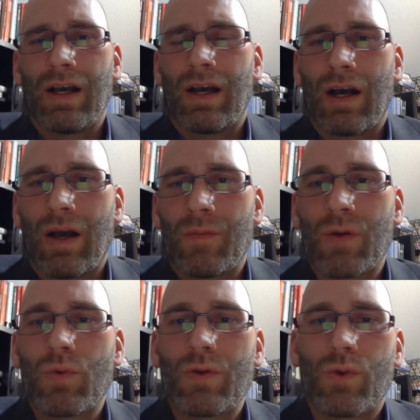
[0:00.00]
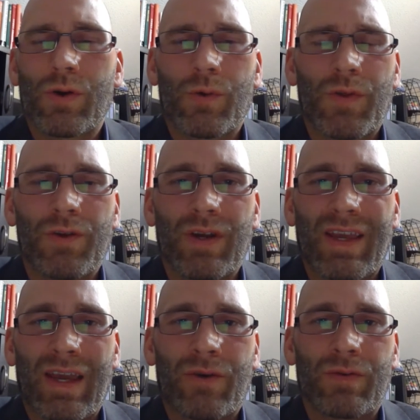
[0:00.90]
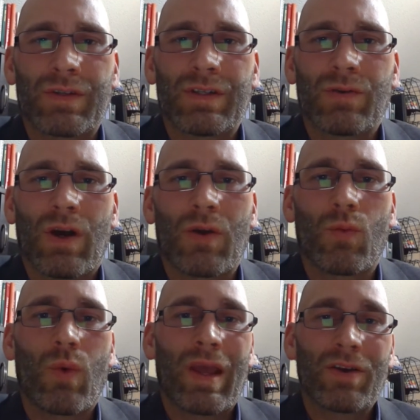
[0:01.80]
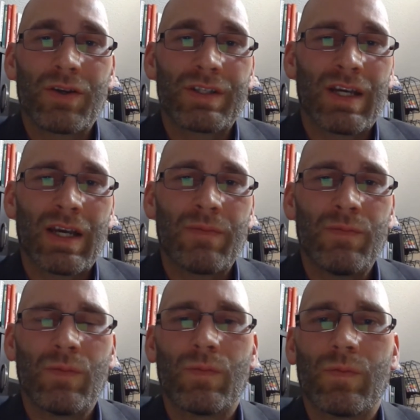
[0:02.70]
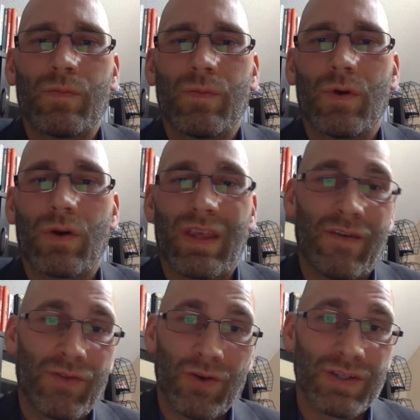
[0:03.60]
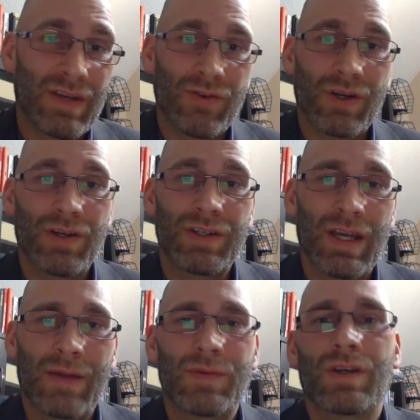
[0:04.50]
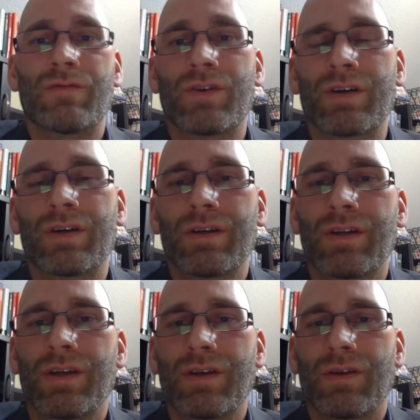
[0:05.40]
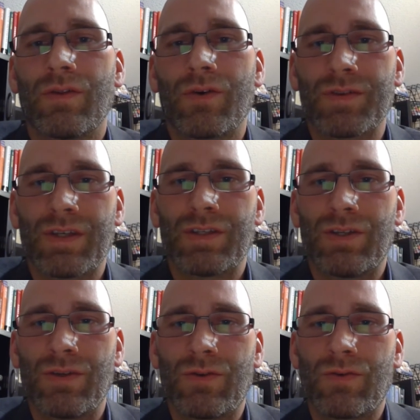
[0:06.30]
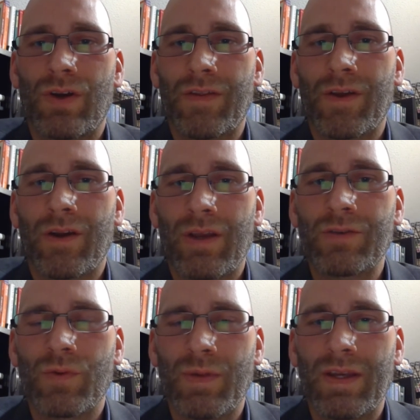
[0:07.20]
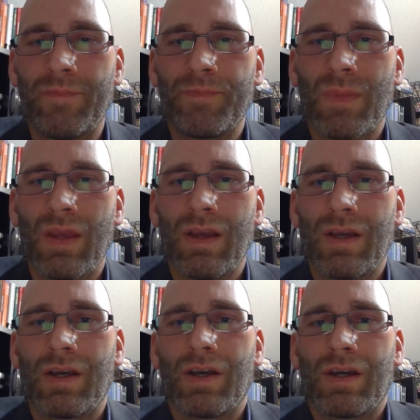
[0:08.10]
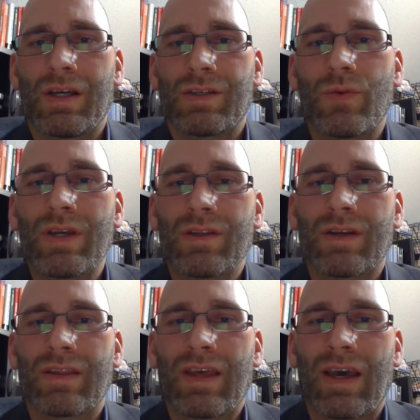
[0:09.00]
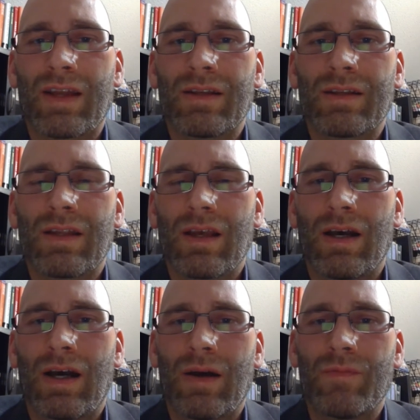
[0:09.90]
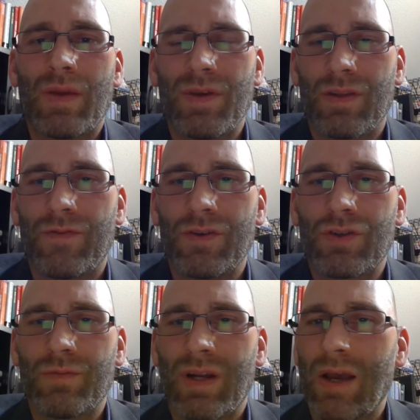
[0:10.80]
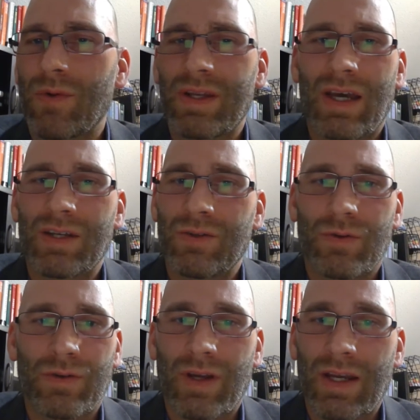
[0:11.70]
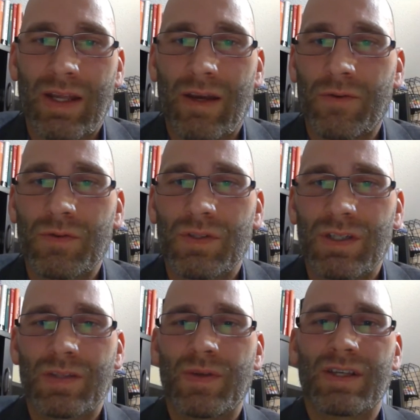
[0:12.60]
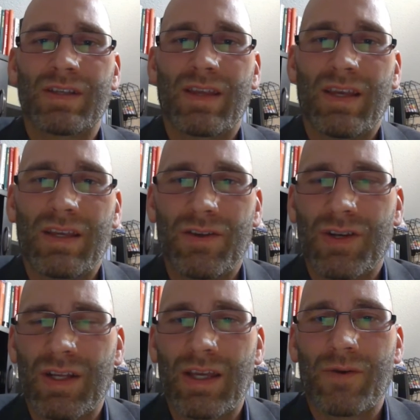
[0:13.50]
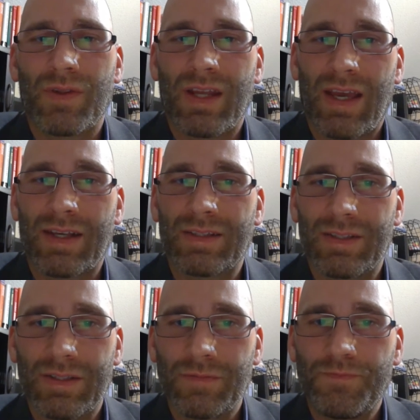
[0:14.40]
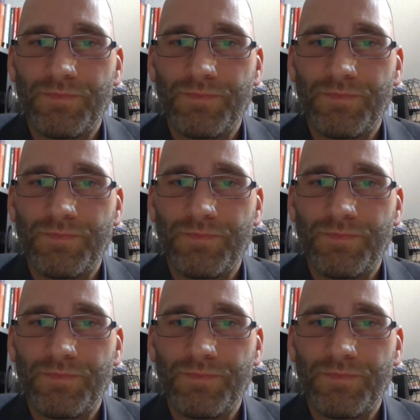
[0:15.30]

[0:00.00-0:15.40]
And we'd work with your accountant on when a good time, if there is ever a good time to convert those into Roth IRAs would be. So we can look at that maybe in the future, but I would not do it right now just because of the hit you're going to get with taxes.